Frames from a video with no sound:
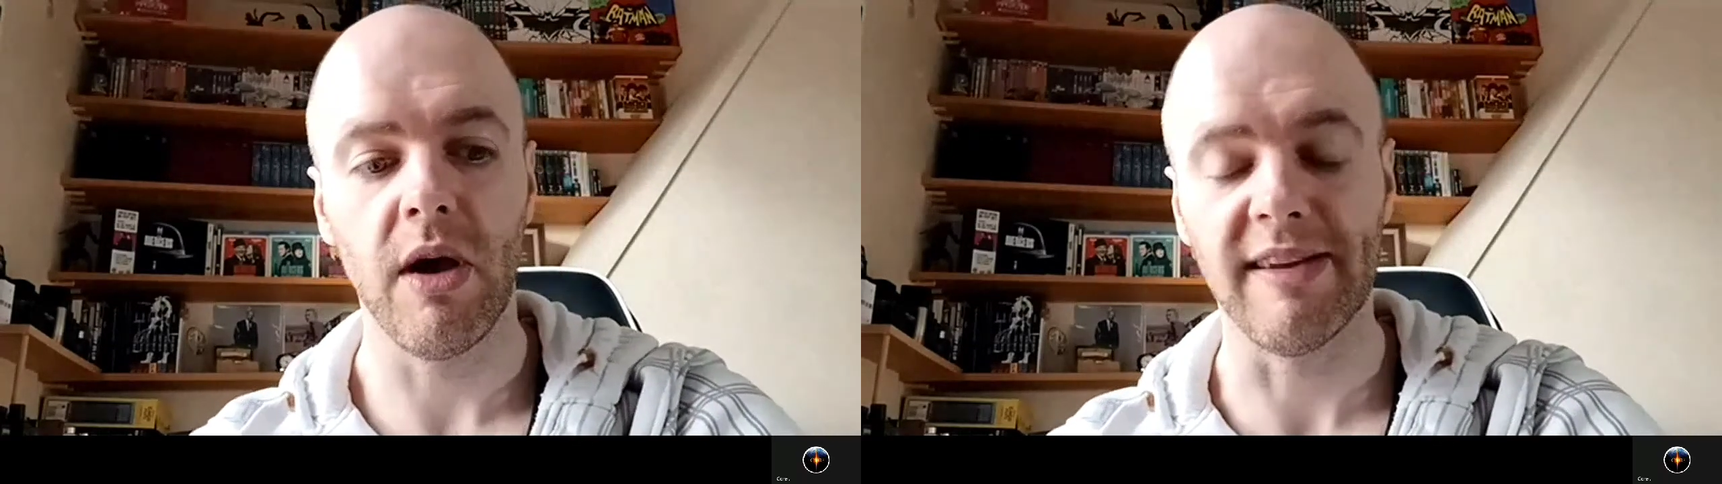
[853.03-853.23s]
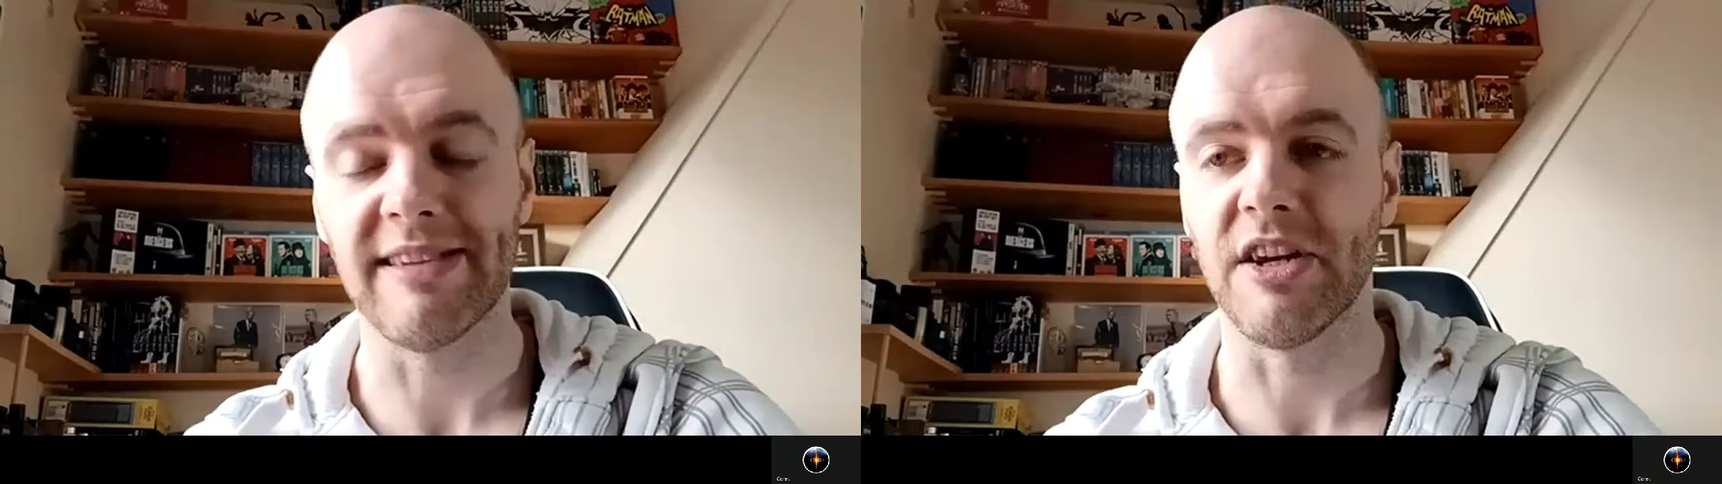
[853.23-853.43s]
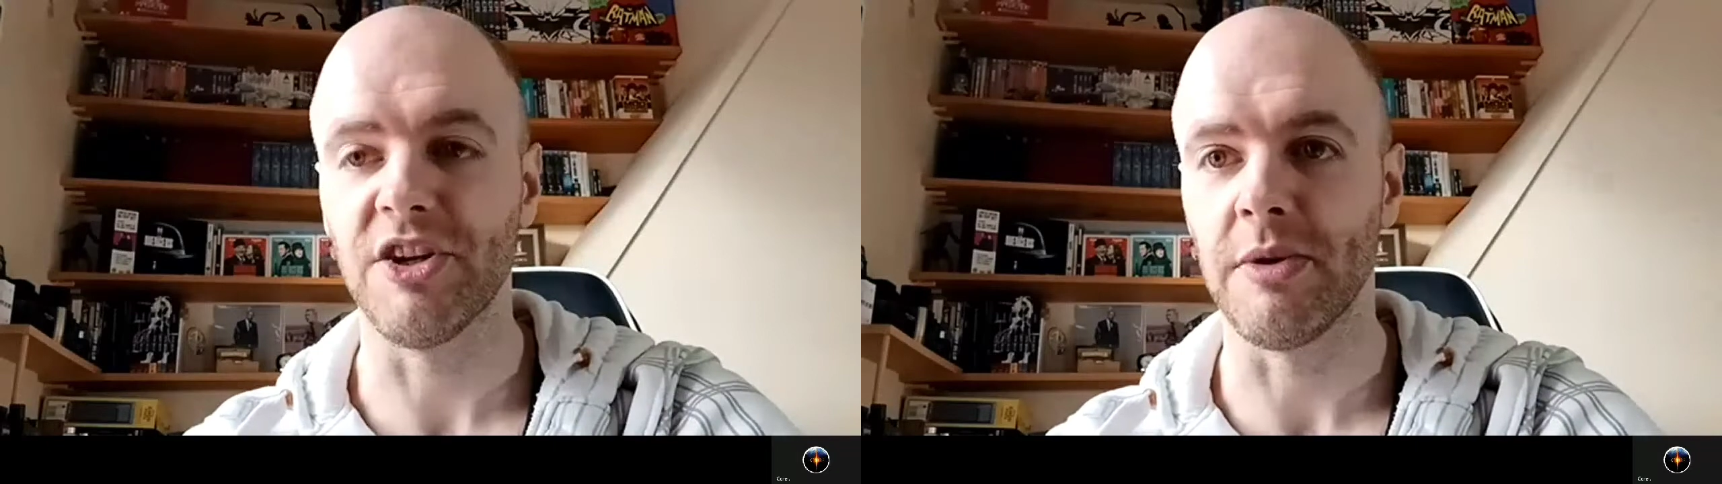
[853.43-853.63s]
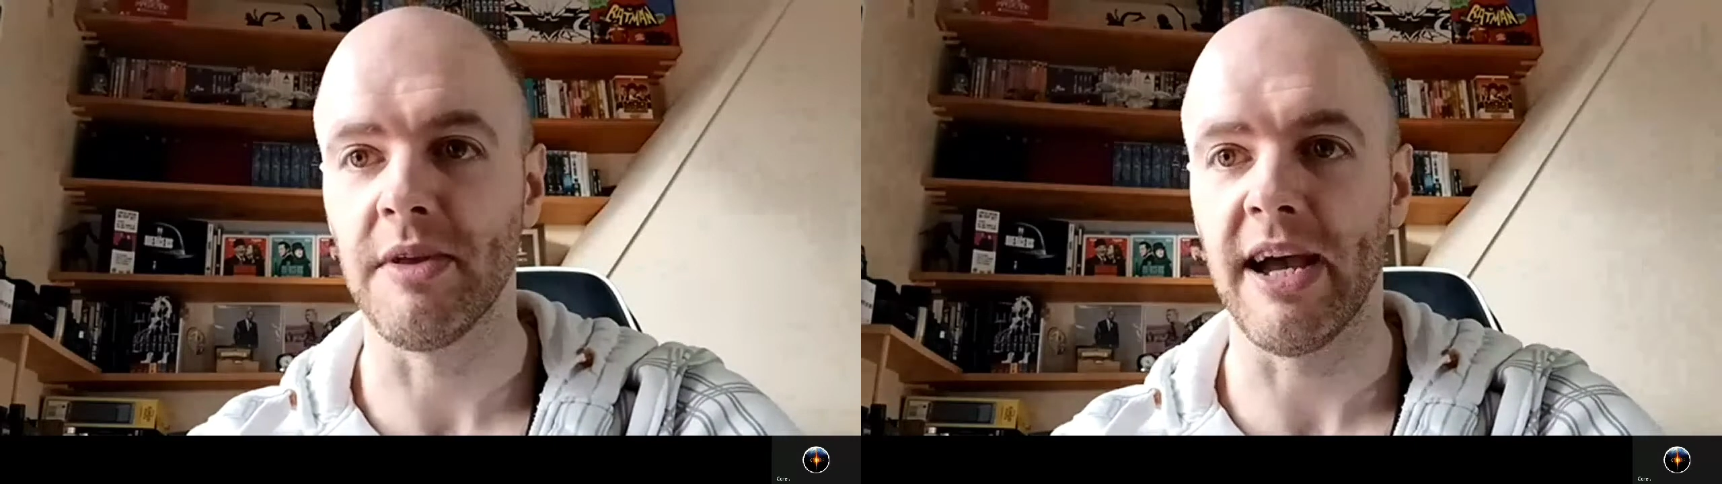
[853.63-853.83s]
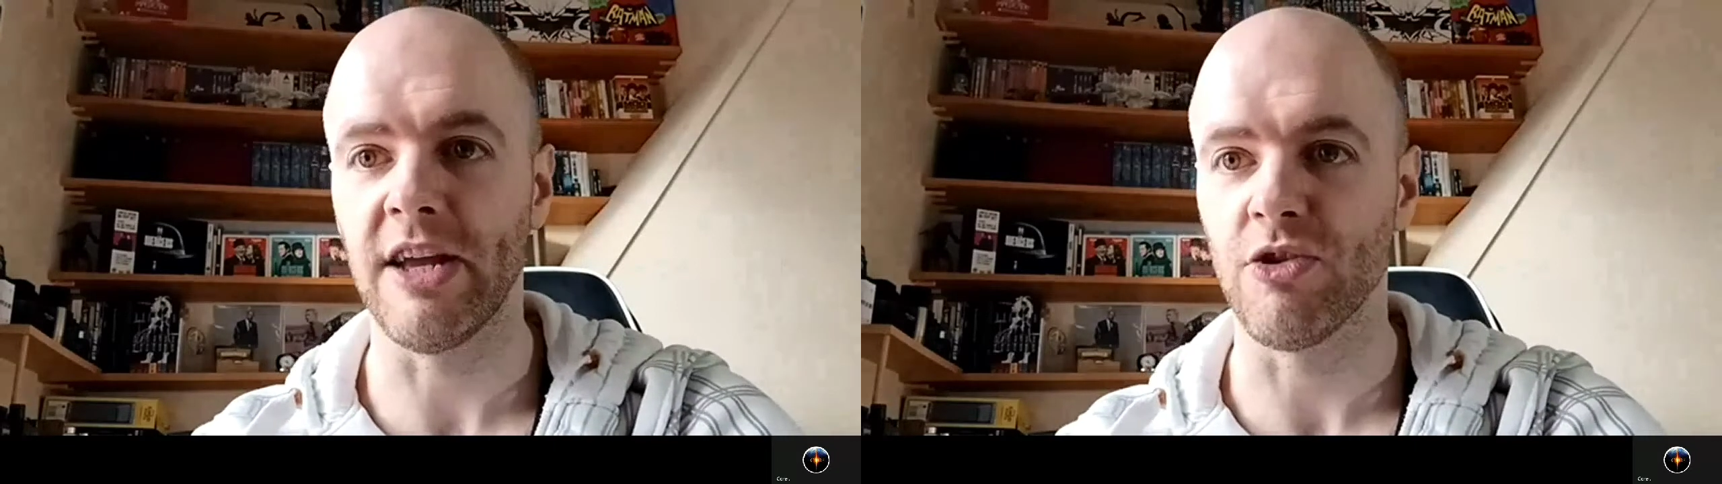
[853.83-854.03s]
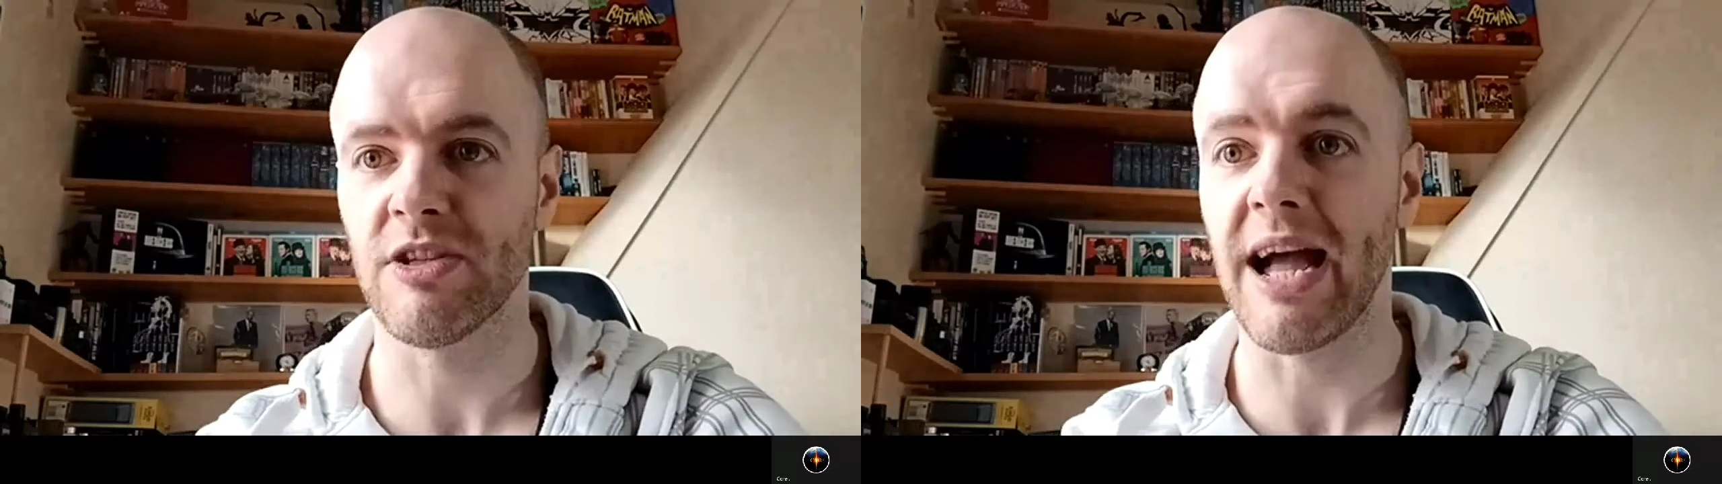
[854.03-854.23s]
And instead of doing that, it just